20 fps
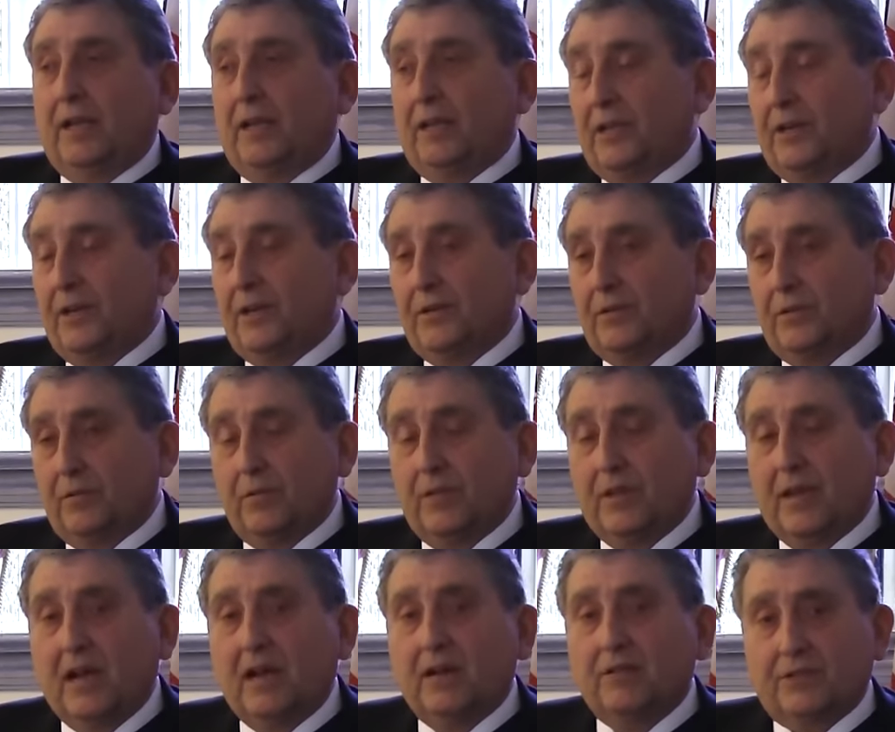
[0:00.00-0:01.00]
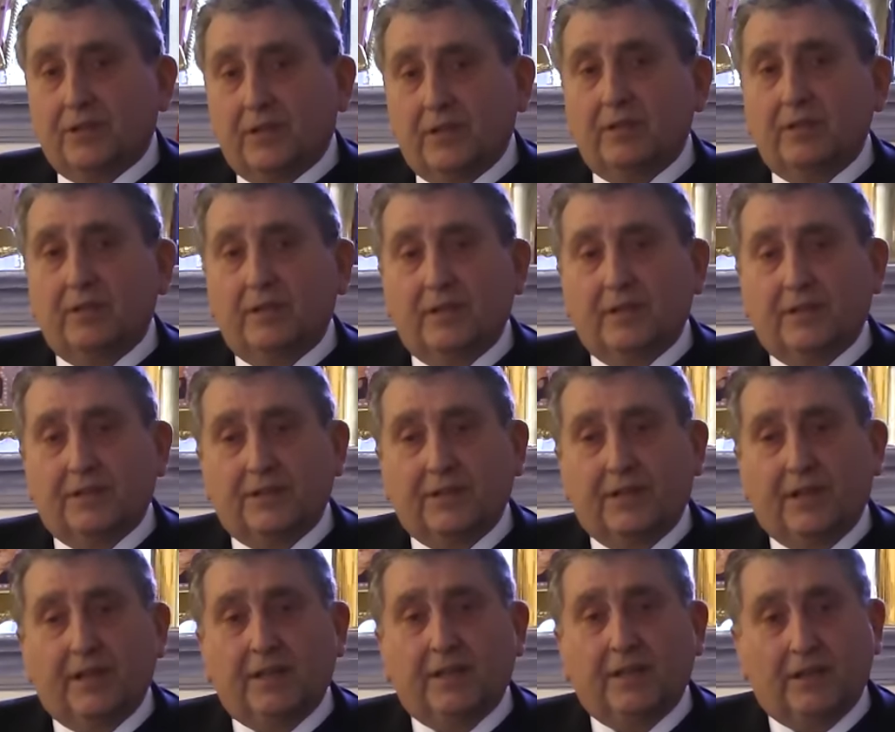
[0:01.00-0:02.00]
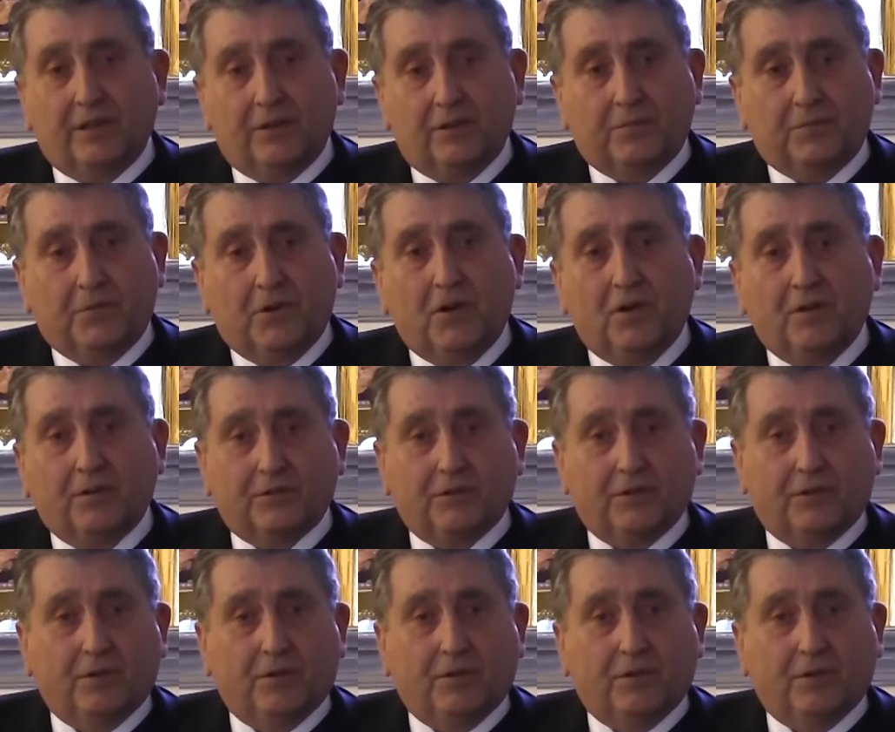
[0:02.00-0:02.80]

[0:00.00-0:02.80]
in the year 2000 saying that you're wrong.